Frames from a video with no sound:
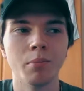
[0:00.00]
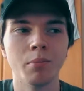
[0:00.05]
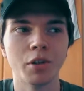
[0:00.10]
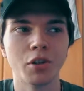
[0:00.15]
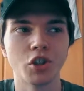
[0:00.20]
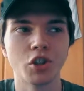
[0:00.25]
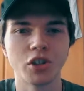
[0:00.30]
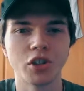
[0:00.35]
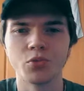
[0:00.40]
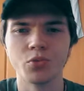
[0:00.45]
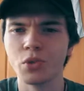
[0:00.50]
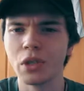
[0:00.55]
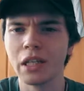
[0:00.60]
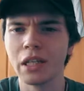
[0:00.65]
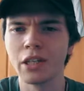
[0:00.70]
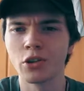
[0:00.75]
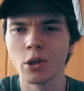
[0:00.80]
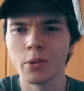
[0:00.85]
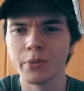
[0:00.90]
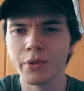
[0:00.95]
but just
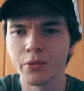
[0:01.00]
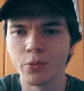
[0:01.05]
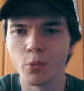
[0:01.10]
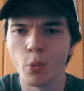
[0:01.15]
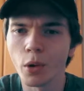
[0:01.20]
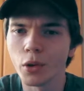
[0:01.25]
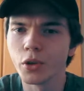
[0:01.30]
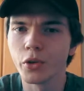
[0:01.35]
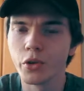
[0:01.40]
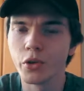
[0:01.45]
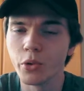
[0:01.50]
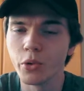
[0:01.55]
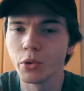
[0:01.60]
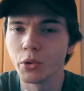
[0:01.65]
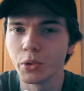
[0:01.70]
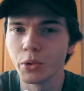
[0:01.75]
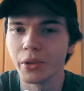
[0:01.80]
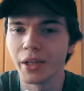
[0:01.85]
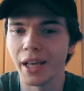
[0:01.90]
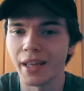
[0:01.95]
really in terms of what you're
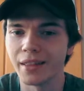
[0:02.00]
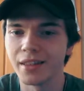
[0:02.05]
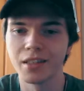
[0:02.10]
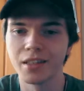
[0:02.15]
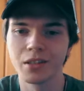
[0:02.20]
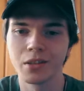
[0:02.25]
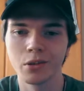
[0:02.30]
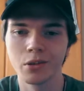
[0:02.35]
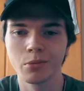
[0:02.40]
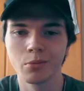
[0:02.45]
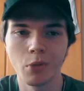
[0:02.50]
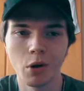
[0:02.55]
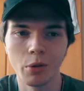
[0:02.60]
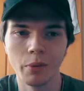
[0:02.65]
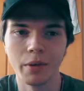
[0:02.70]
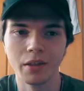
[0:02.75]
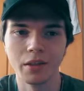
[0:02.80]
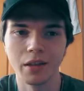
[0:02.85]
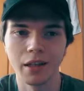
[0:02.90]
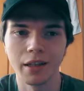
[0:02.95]
doing at this certain
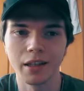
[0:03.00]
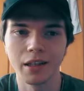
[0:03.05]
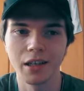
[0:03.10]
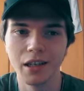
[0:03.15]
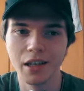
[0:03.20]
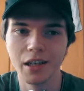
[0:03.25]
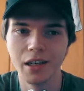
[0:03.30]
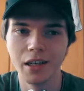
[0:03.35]
moment like